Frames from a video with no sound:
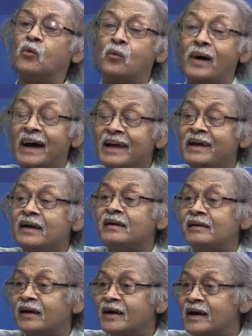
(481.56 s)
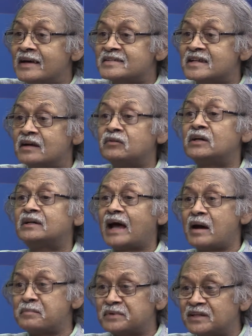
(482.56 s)
why India has never
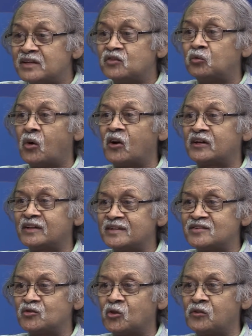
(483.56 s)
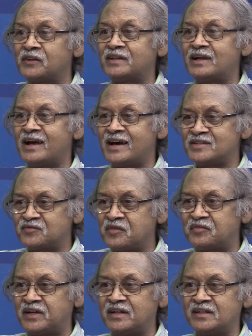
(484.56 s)
tapped these waters over the last
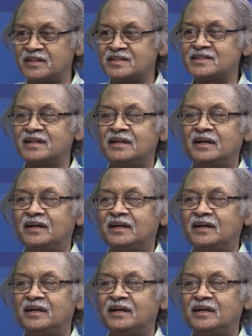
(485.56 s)
50 years